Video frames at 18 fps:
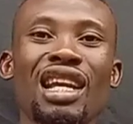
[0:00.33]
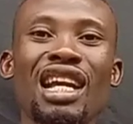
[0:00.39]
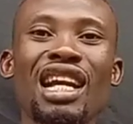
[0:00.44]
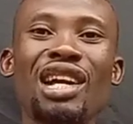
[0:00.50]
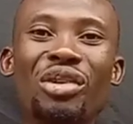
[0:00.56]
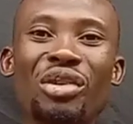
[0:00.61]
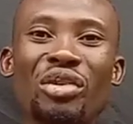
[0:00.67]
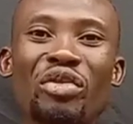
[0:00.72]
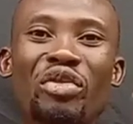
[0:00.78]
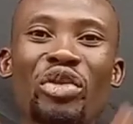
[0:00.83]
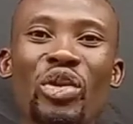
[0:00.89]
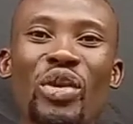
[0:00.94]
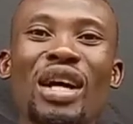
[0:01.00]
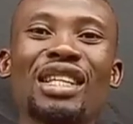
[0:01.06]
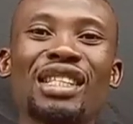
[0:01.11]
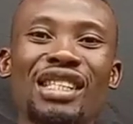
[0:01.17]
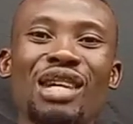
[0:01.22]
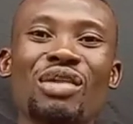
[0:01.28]
Hello
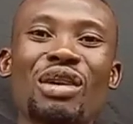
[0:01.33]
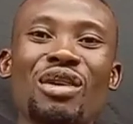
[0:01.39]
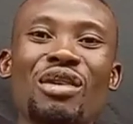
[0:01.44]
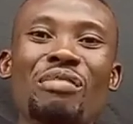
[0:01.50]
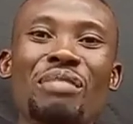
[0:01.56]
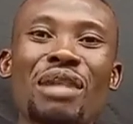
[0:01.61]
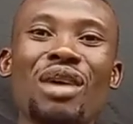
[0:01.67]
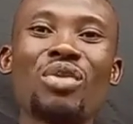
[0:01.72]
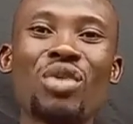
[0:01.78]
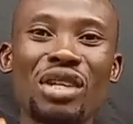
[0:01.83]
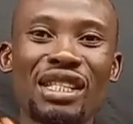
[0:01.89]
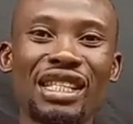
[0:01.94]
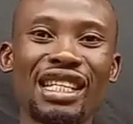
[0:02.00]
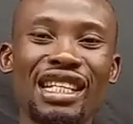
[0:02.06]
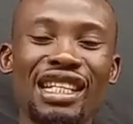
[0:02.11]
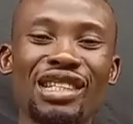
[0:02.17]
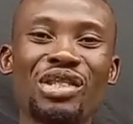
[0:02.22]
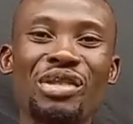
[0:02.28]
viewers, you're welcome back once
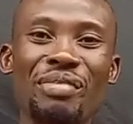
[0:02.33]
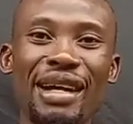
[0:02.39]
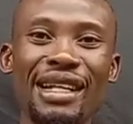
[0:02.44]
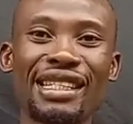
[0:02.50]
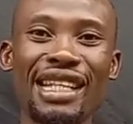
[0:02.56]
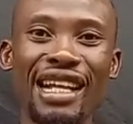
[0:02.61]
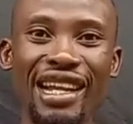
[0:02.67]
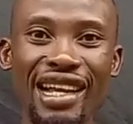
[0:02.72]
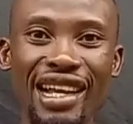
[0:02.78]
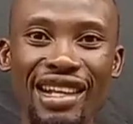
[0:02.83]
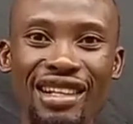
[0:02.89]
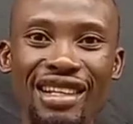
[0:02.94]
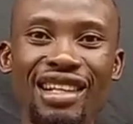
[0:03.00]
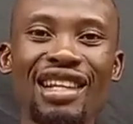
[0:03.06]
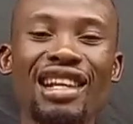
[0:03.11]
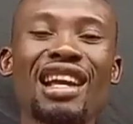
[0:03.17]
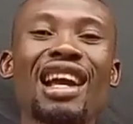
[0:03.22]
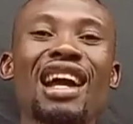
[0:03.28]
again to my channel,
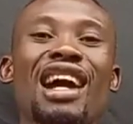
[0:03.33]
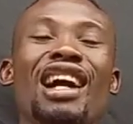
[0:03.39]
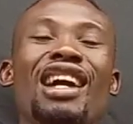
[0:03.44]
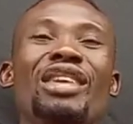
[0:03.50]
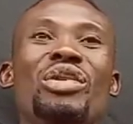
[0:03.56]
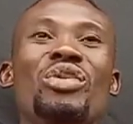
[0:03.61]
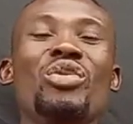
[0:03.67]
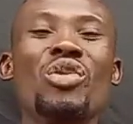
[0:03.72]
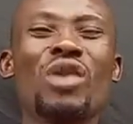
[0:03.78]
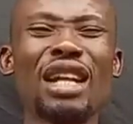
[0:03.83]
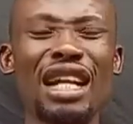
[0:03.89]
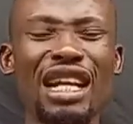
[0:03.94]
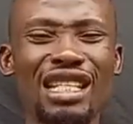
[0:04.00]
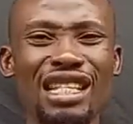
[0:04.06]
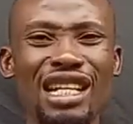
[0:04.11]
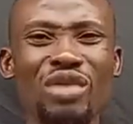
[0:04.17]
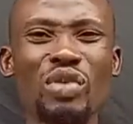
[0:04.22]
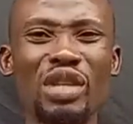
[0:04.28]
and you will
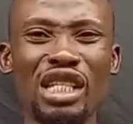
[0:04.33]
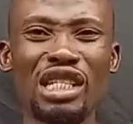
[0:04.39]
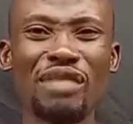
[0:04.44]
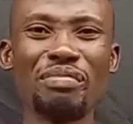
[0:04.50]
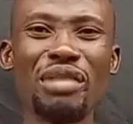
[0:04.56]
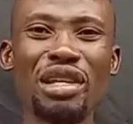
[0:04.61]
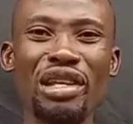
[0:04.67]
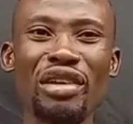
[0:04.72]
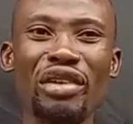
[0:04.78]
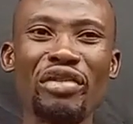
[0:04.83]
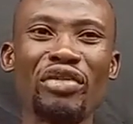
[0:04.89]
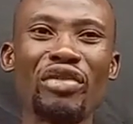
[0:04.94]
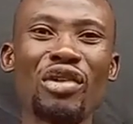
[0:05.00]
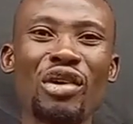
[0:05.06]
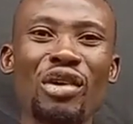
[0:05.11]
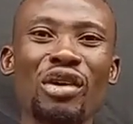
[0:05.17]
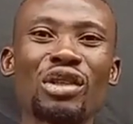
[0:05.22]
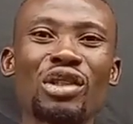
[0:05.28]
understand with me
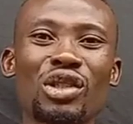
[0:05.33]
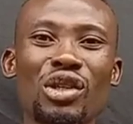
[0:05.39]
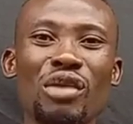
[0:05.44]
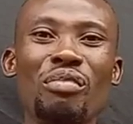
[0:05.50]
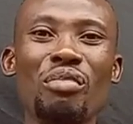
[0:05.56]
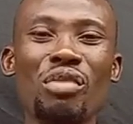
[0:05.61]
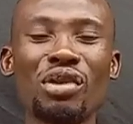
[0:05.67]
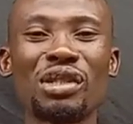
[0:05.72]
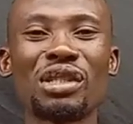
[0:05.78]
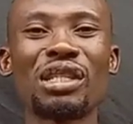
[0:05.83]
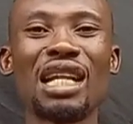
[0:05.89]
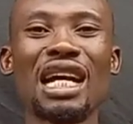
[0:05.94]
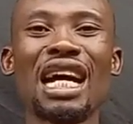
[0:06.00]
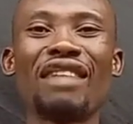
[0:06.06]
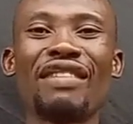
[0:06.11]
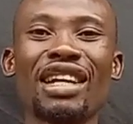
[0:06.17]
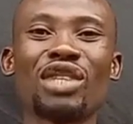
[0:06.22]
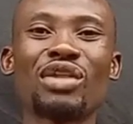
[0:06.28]
for some months now.
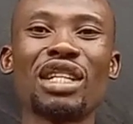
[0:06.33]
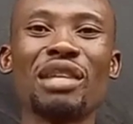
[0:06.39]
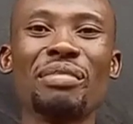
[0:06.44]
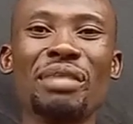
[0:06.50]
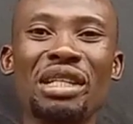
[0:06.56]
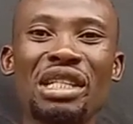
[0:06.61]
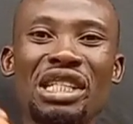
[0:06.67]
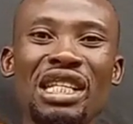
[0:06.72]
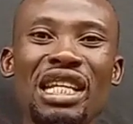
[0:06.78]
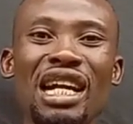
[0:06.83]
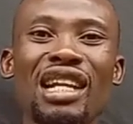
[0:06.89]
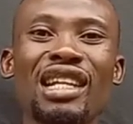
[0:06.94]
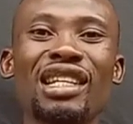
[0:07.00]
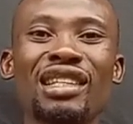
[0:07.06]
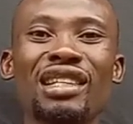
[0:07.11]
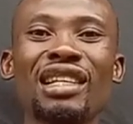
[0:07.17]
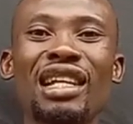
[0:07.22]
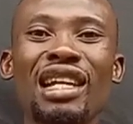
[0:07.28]
I've actually been
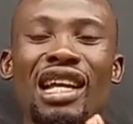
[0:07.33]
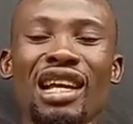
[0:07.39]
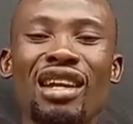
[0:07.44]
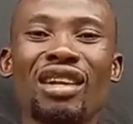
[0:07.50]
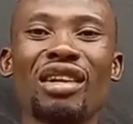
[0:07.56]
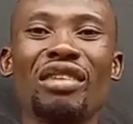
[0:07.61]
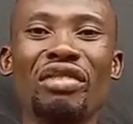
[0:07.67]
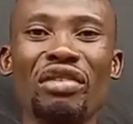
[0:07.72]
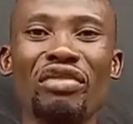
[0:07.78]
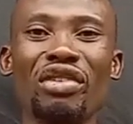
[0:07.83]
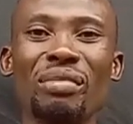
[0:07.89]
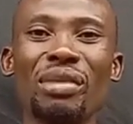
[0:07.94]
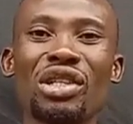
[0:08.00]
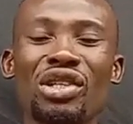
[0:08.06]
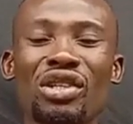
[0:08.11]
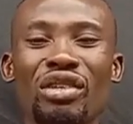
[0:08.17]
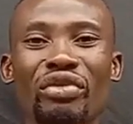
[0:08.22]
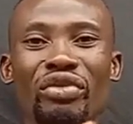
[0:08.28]
sharing a lot of
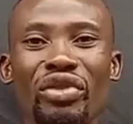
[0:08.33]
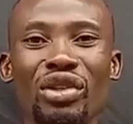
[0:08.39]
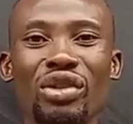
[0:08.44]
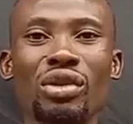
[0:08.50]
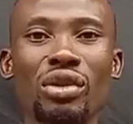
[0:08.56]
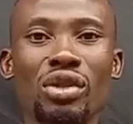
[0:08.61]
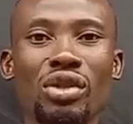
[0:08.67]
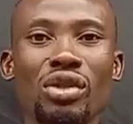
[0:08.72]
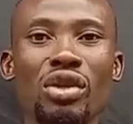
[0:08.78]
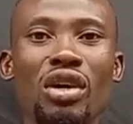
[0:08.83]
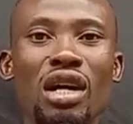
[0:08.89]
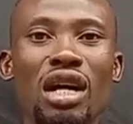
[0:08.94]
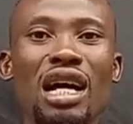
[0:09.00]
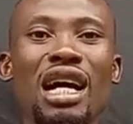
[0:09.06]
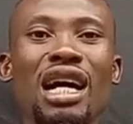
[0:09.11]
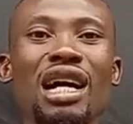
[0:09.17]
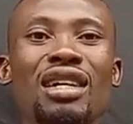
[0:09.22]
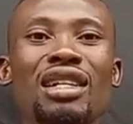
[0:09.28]
information videos on
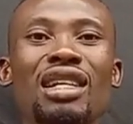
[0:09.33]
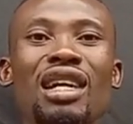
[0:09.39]
how